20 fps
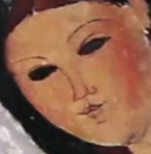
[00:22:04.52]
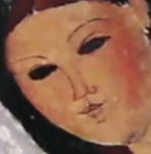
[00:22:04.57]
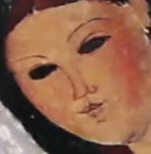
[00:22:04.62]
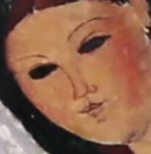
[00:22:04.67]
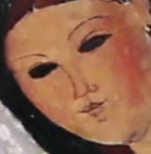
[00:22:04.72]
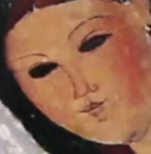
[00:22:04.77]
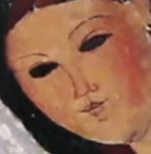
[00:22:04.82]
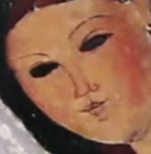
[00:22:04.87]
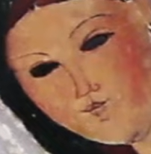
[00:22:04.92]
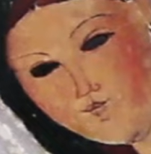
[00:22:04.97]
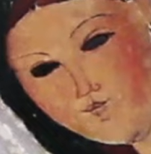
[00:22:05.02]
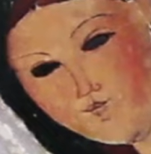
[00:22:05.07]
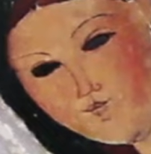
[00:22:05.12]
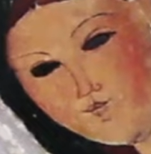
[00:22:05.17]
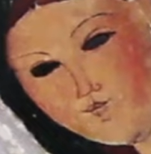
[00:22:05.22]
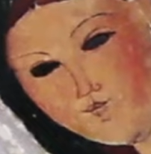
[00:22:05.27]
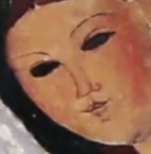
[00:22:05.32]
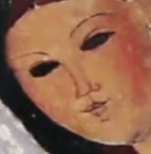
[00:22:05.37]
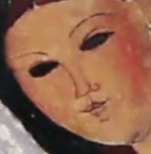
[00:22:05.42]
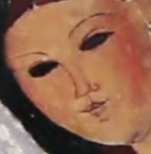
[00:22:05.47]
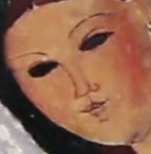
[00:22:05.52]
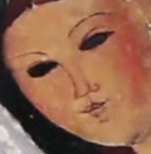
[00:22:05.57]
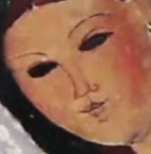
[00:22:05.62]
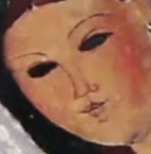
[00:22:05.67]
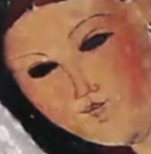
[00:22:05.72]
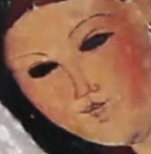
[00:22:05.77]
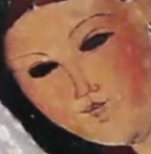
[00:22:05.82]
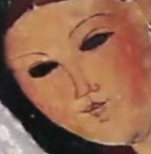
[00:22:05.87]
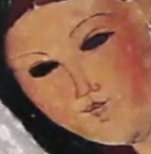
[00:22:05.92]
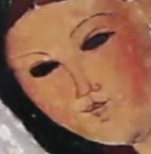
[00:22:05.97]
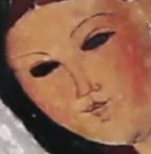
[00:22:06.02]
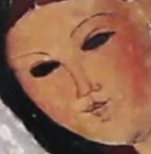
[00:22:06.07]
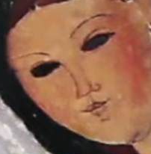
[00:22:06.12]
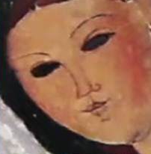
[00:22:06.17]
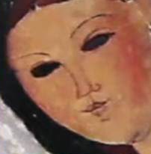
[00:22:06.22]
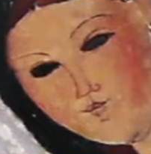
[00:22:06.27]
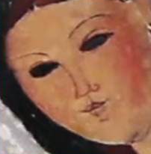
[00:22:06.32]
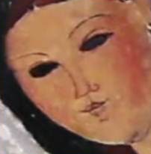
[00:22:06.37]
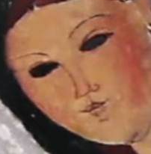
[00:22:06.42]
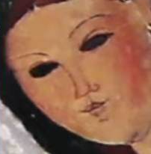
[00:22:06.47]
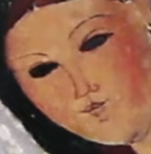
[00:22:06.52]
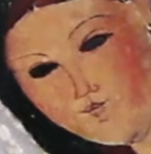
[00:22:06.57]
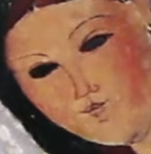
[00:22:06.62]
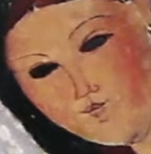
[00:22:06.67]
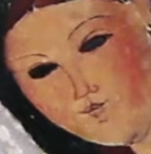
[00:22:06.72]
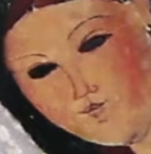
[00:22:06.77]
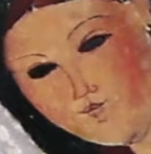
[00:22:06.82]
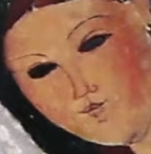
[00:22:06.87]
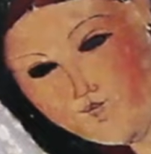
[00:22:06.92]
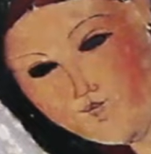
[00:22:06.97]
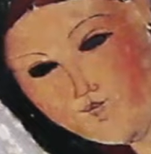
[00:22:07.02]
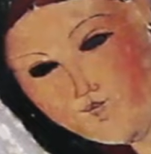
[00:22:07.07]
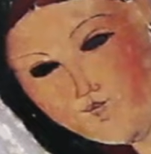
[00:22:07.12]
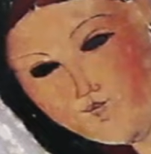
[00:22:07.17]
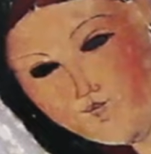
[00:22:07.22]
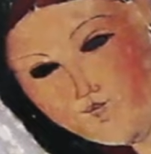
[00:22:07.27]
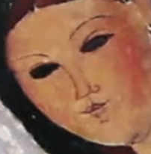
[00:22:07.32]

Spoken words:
(silence)